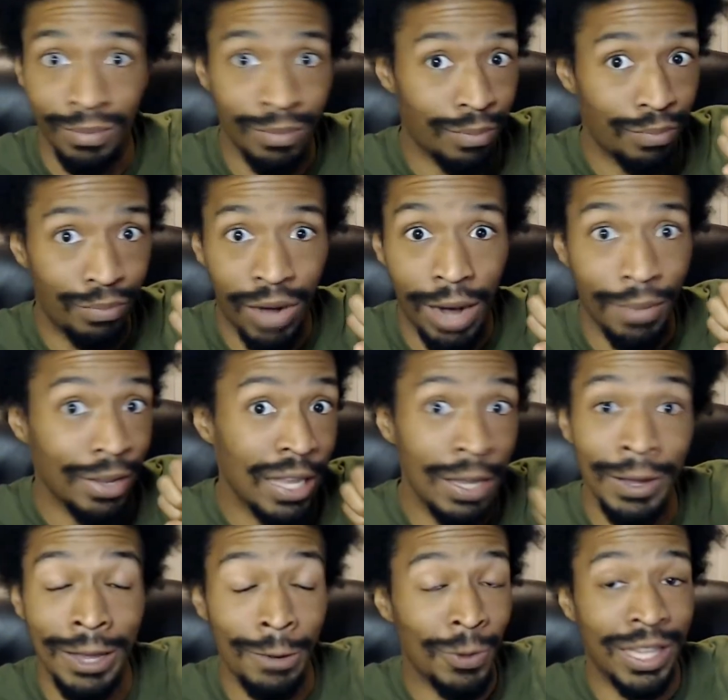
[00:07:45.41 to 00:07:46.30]
probably
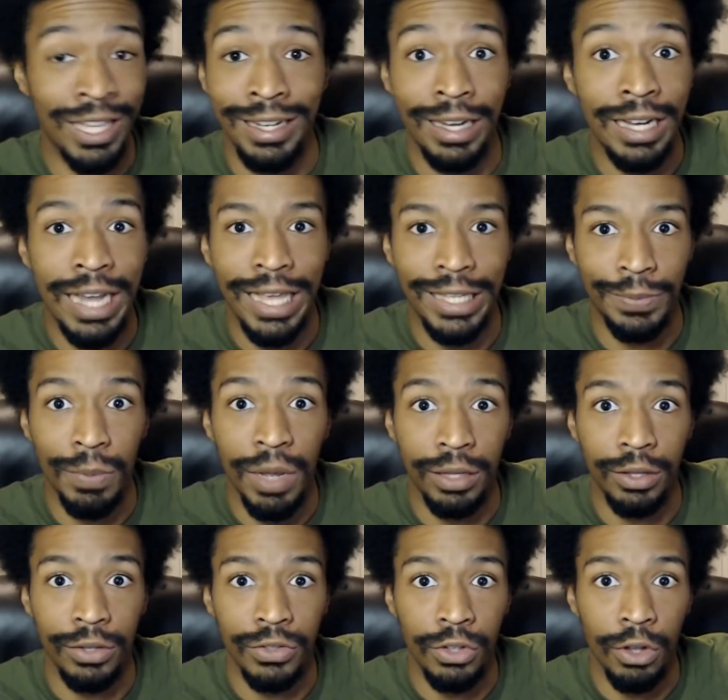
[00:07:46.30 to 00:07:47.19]
within the next month or
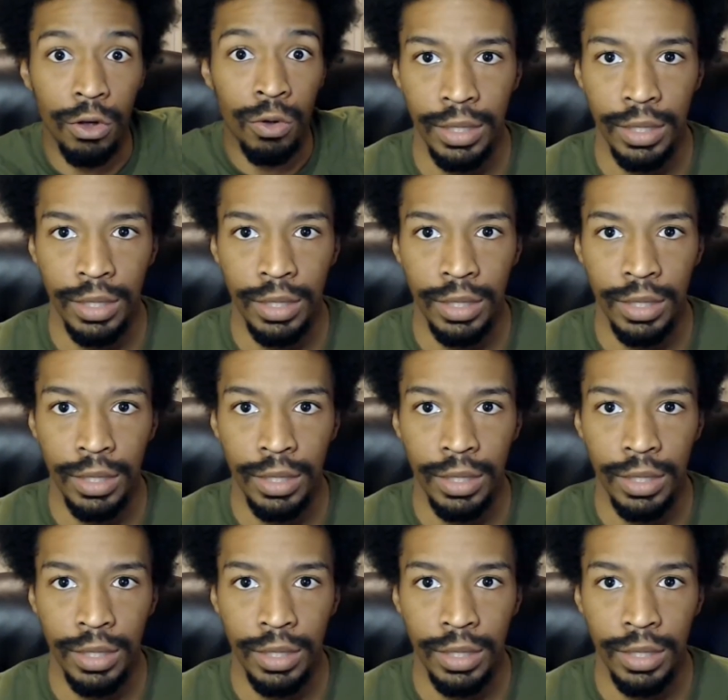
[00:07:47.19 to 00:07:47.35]
so.